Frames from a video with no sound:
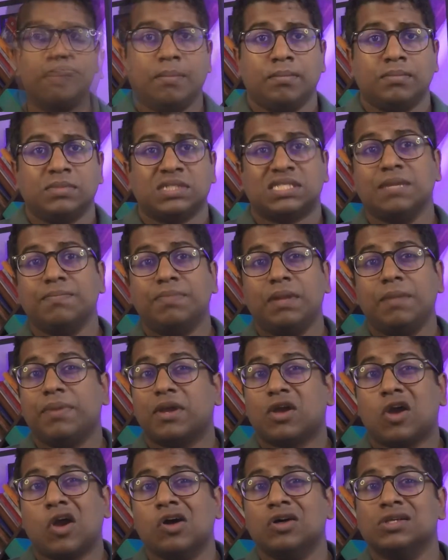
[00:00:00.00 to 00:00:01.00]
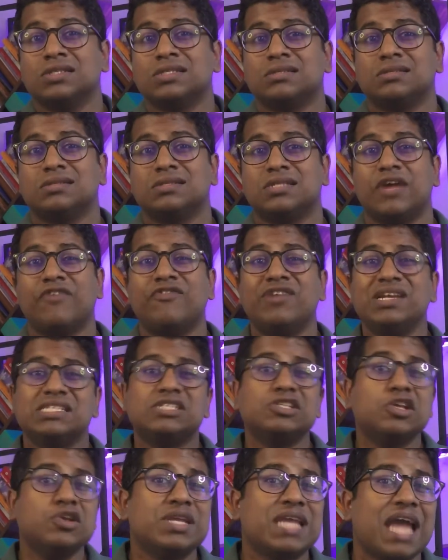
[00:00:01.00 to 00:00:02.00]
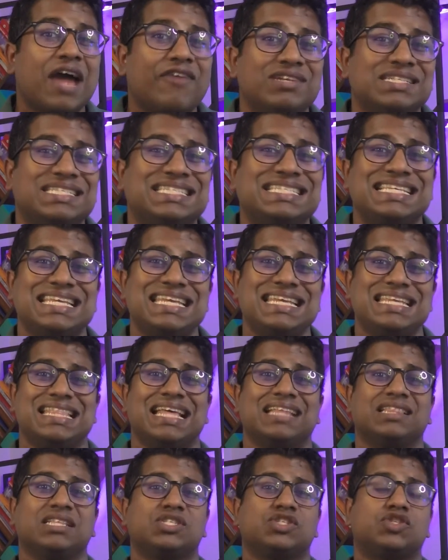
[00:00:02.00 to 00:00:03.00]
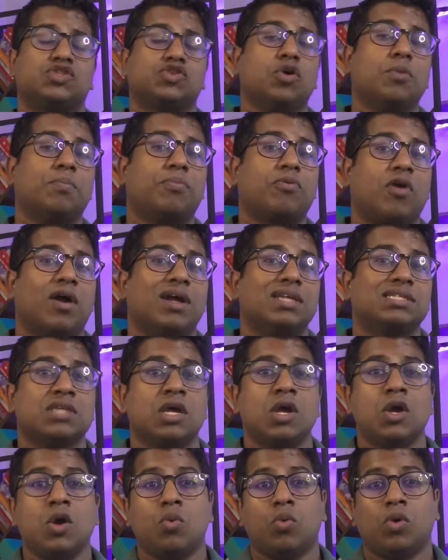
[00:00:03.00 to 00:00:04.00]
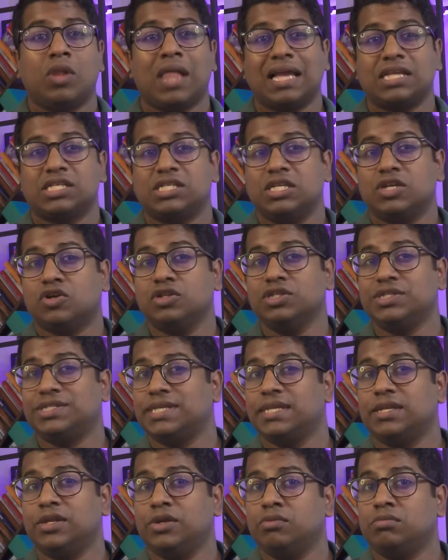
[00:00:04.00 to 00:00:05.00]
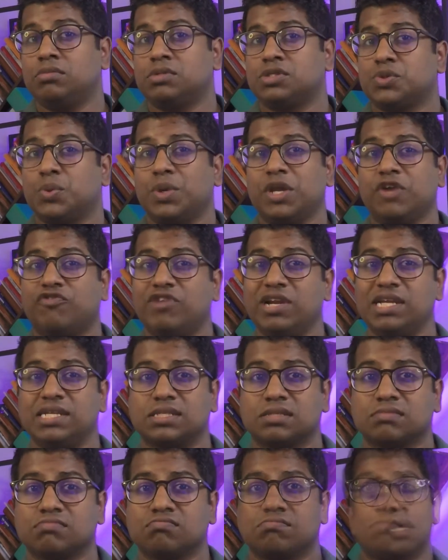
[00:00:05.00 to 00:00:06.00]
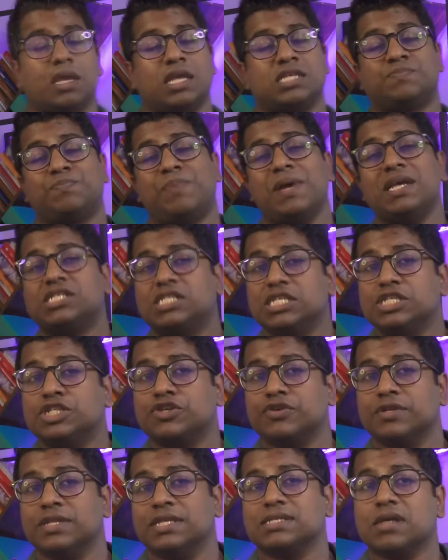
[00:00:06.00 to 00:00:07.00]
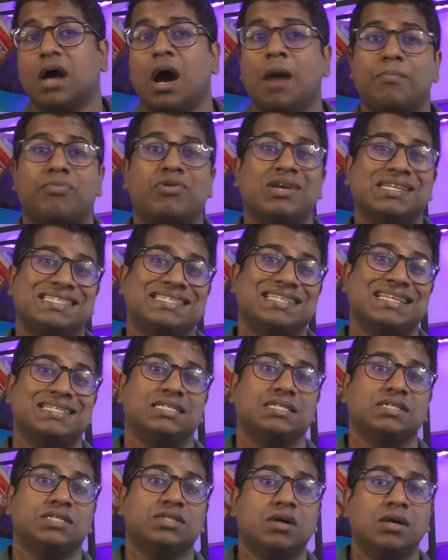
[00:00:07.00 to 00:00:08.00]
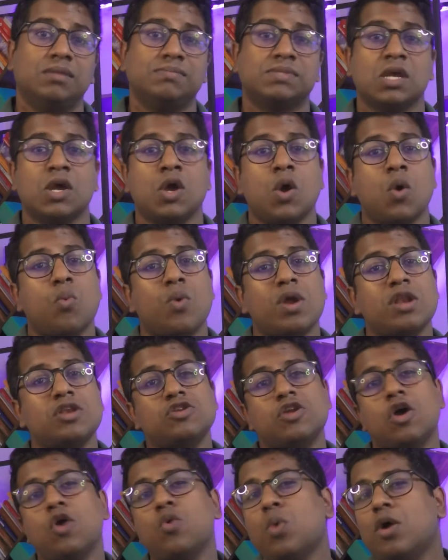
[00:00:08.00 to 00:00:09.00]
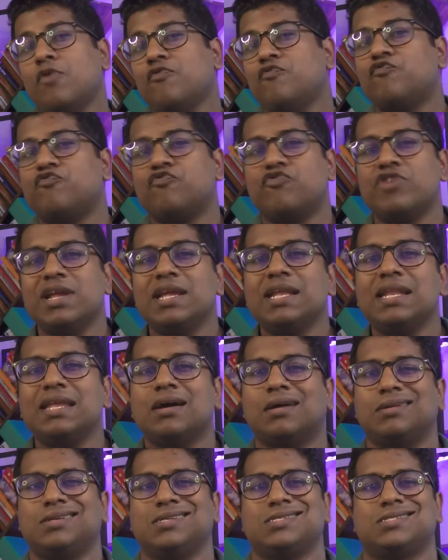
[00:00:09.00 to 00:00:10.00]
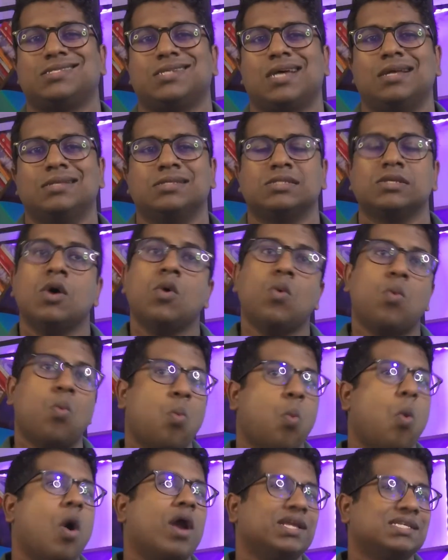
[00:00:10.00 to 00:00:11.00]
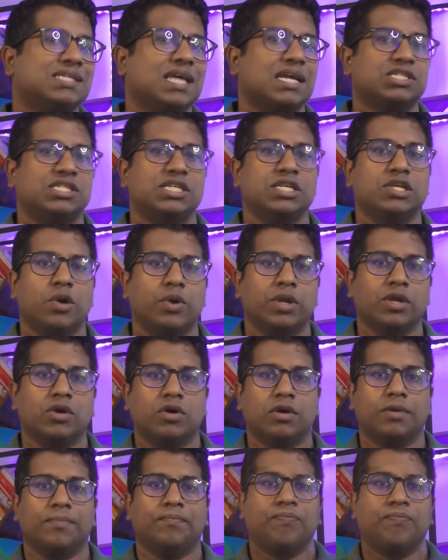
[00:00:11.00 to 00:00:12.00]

Simply because there is no guarantee that the stock price will actually continue to increase, especially during these unprecedented times when no one really understands what is actually going on.